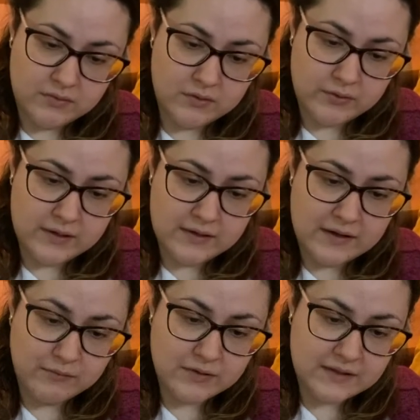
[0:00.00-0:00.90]
Oh yeah, I
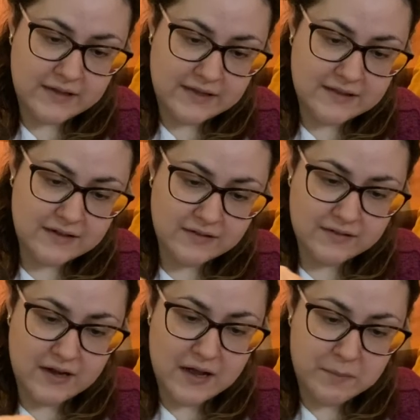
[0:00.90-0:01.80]
really like the
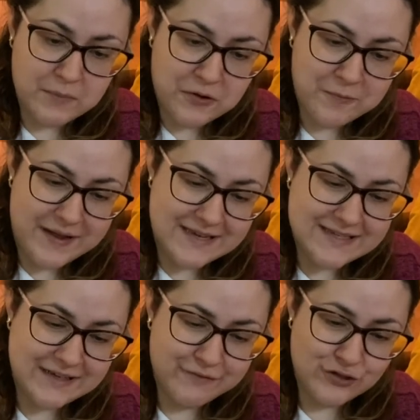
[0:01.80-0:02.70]
cotton ball
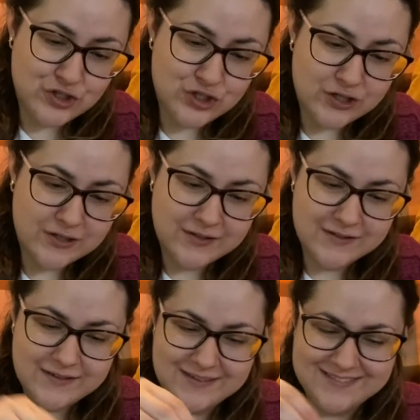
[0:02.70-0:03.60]
painting for sure.
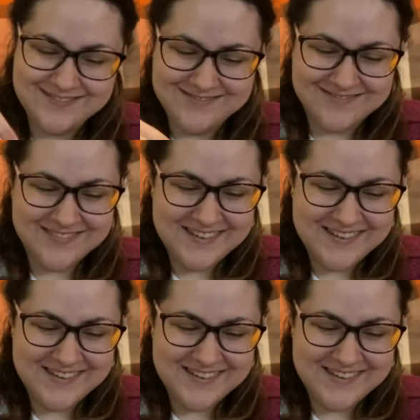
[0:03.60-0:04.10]
And